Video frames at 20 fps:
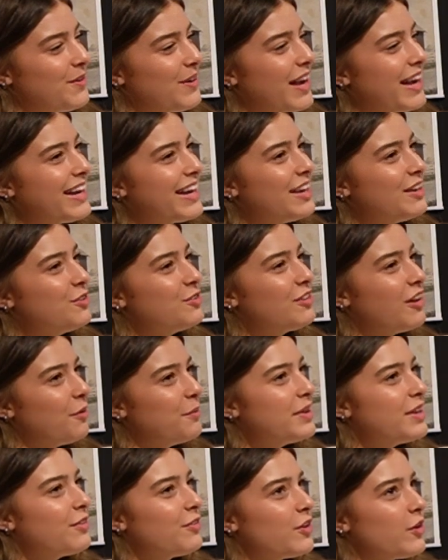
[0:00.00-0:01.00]
And can you tell
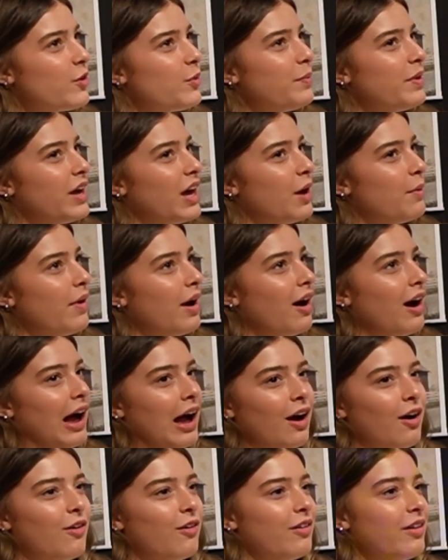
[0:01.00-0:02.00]
me a little bit about
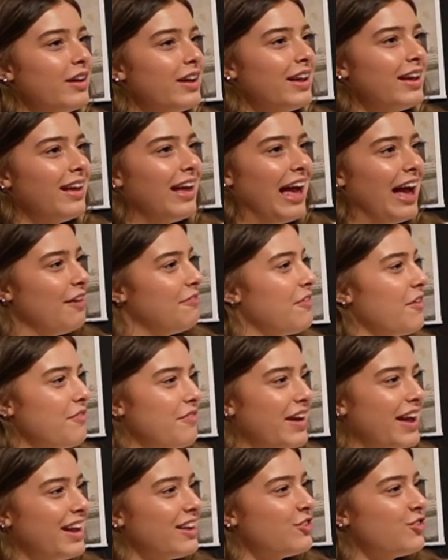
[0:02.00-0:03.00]
how
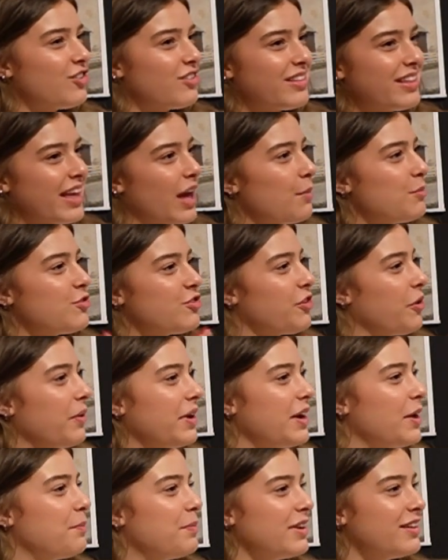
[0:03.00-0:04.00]
FFA just kept
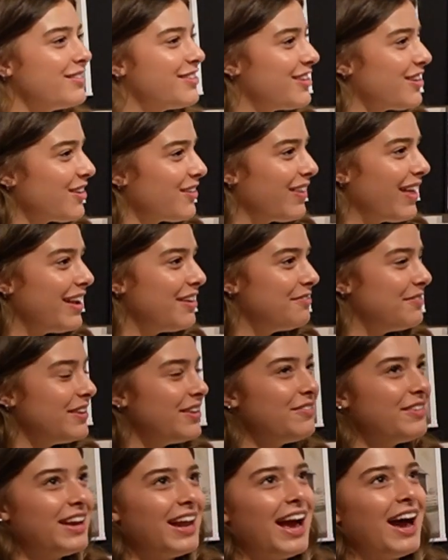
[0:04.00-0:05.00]
showing up into your life
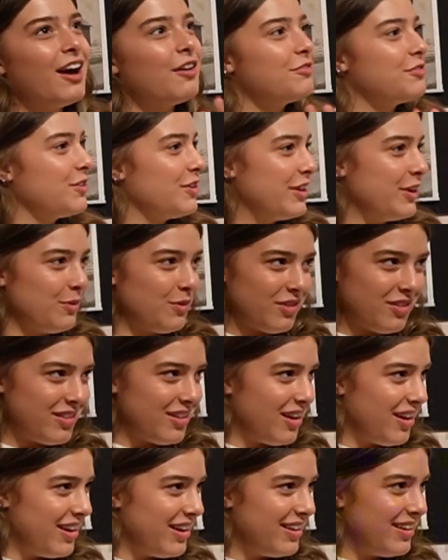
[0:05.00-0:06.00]
even after he was
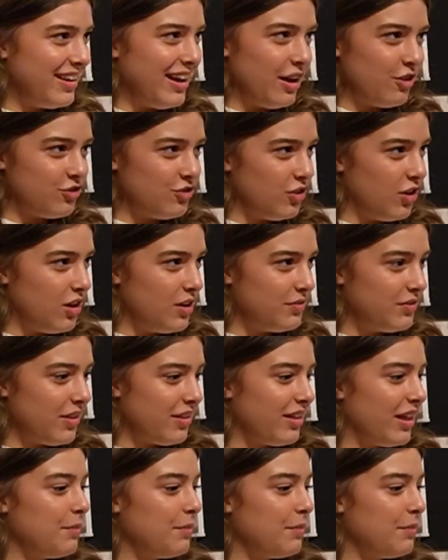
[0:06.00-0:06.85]
done national office?